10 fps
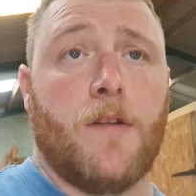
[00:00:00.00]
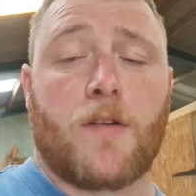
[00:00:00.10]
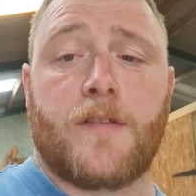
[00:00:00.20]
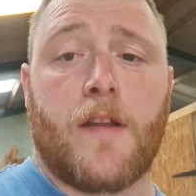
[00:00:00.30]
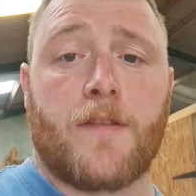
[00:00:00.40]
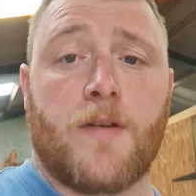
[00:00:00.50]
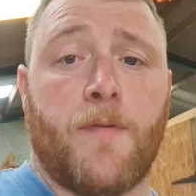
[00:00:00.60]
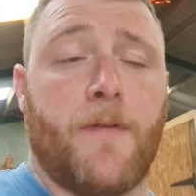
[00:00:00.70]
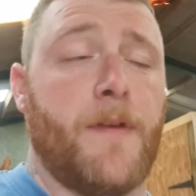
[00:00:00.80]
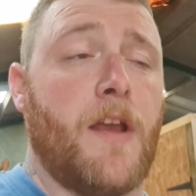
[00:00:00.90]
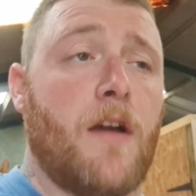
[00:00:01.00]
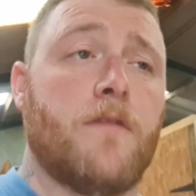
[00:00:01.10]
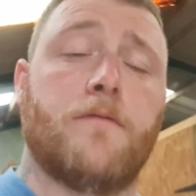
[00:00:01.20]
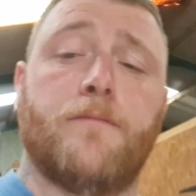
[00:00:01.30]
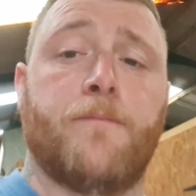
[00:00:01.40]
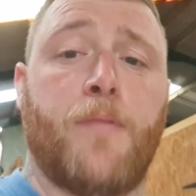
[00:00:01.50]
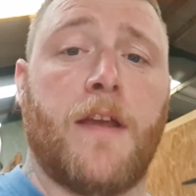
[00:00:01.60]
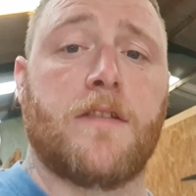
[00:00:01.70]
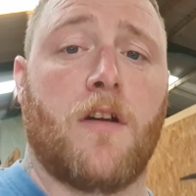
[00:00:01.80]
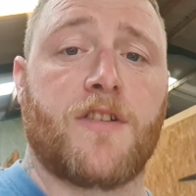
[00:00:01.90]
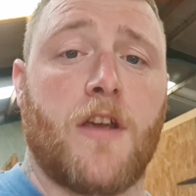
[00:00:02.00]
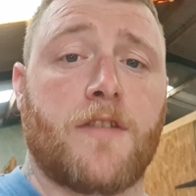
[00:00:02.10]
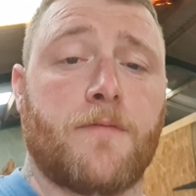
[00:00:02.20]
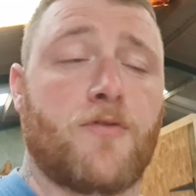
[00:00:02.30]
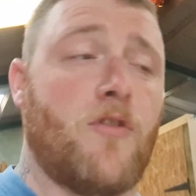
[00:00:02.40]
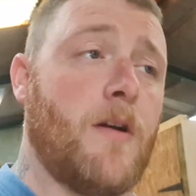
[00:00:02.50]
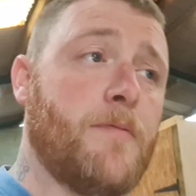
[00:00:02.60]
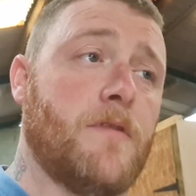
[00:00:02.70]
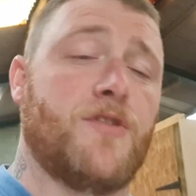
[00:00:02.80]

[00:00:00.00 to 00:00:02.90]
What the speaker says: like I said at the top of the video, please like, share, subscribe.